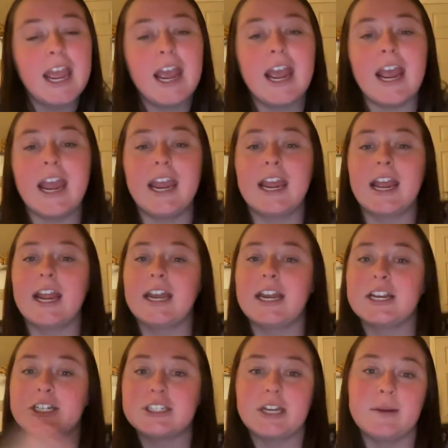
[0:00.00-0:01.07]
and
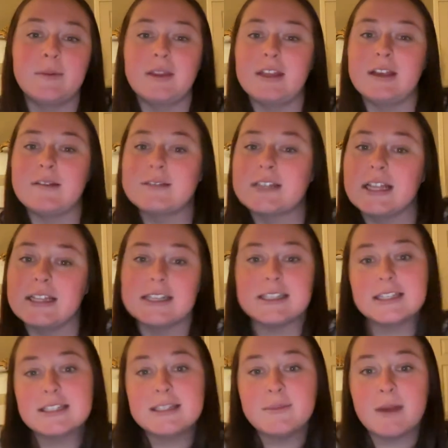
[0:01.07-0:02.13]
she believes that this
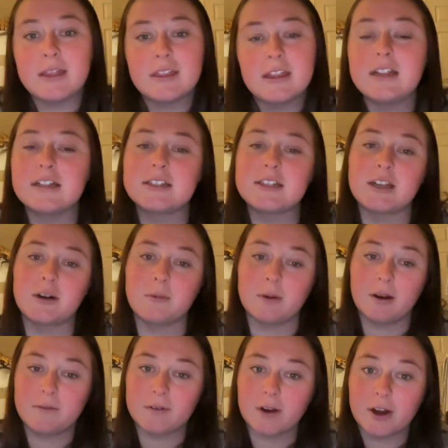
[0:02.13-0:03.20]
is the method that's going to
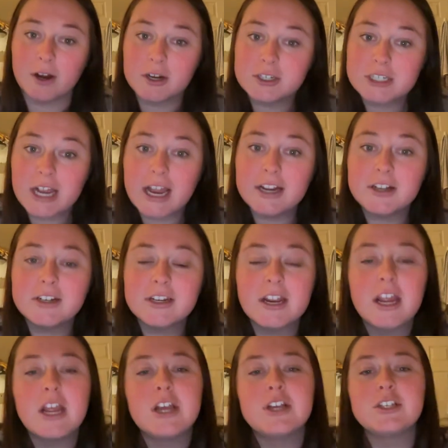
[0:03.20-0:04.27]
work for her child.
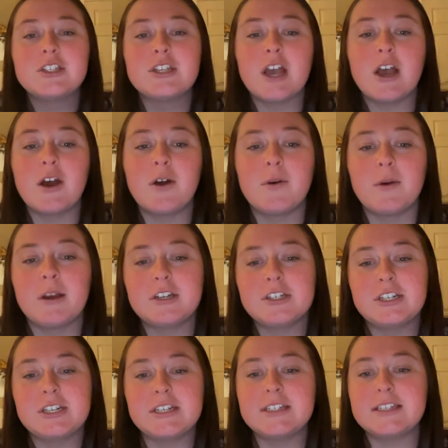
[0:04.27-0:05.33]
So
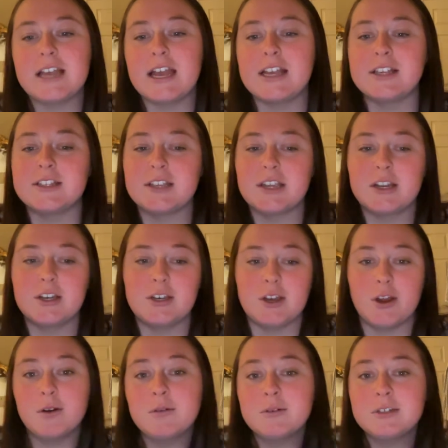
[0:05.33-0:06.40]
she says
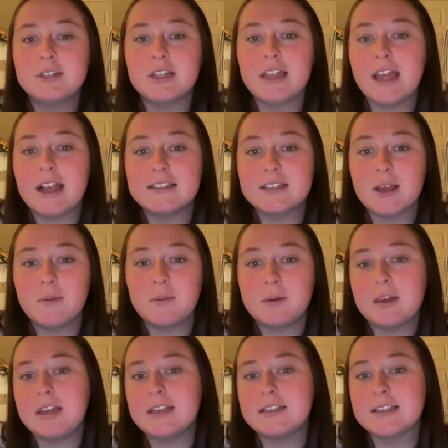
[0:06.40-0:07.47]
no to the
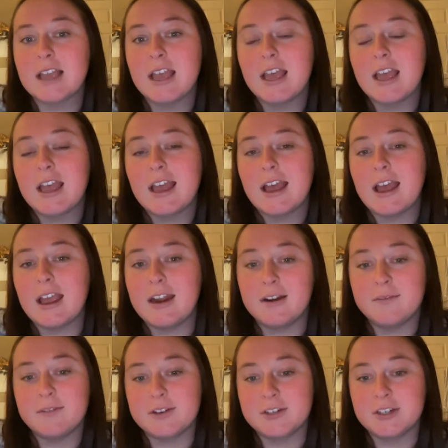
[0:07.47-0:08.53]
SLP's
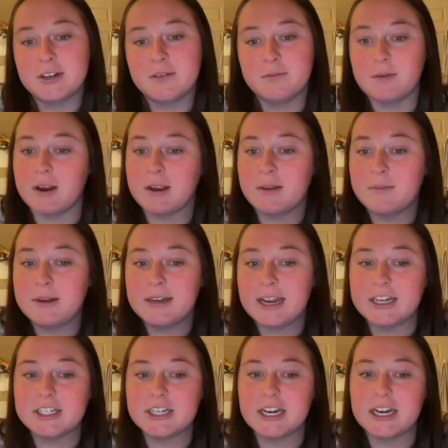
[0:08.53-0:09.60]
intervention
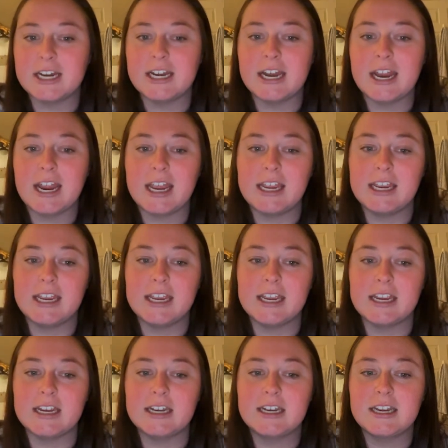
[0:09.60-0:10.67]
recommendation
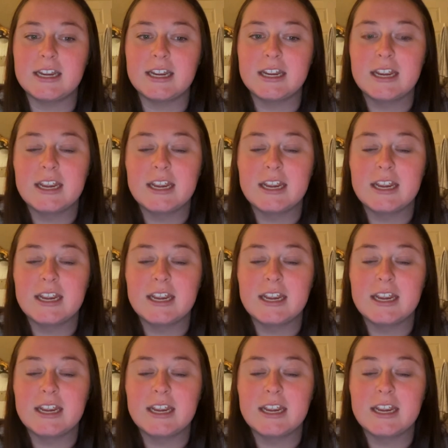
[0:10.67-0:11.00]
and